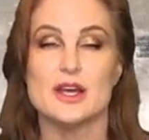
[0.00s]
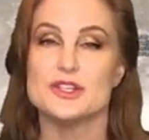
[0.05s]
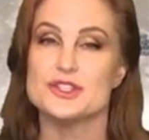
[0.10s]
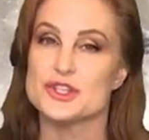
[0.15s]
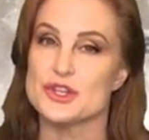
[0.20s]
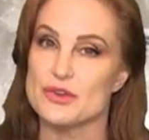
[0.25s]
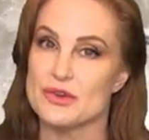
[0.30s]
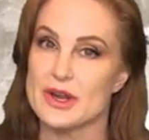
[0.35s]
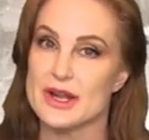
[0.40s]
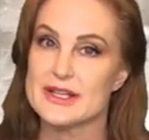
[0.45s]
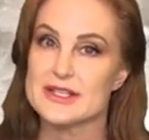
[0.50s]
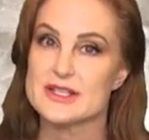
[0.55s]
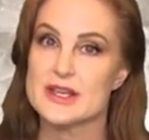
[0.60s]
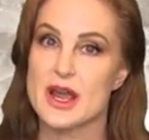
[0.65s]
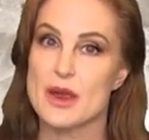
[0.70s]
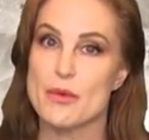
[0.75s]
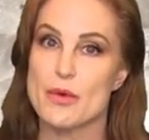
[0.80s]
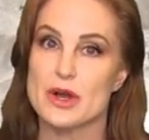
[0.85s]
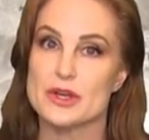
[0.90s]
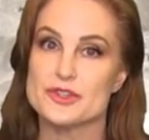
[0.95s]
So you night
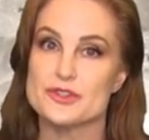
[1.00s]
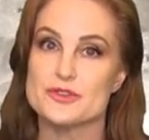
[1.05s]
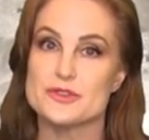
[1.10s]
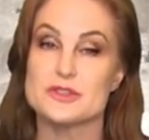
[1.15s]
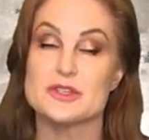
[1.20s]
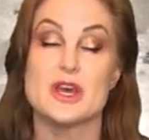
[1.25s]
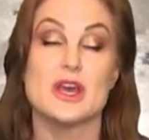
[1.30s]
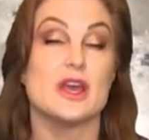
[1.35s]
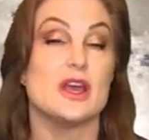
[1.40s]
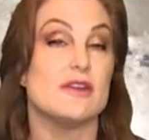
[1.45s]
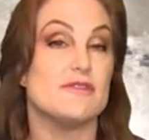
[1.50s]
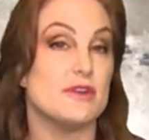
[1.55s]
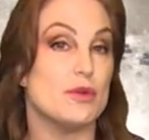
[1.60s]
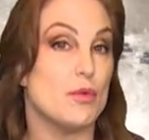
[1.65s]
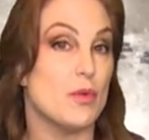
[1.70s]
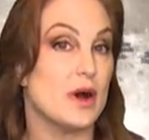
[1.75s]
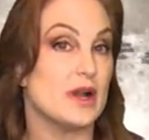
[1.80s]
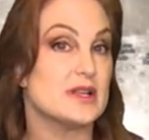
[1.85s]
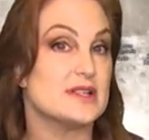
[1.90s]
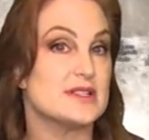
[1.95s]
sky watchers, if
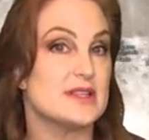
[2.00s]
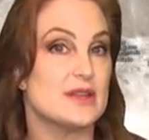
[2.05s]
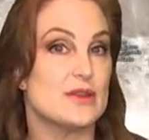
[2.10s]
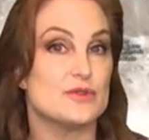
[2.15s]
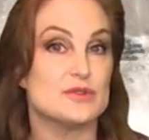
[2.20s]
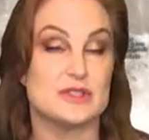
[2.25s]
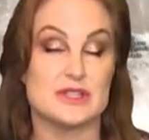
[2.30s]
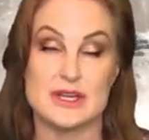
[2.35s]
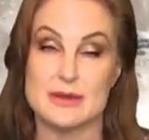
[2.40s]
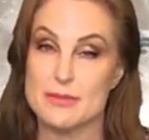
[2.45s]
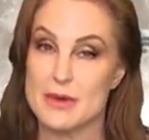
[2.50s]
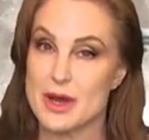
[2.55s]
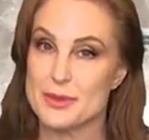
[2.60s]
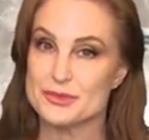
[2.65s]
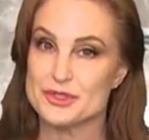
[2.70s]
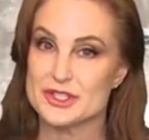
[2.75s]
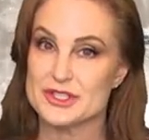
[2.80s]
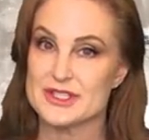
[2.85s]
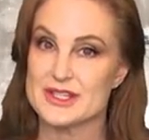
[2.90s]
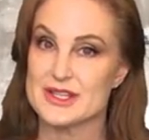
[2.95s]
you want to see those dim
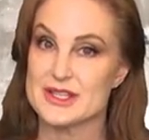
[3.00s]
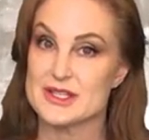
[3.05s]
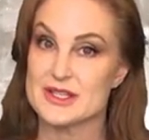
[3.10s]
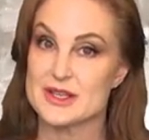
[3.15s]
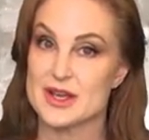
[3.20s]
objects in the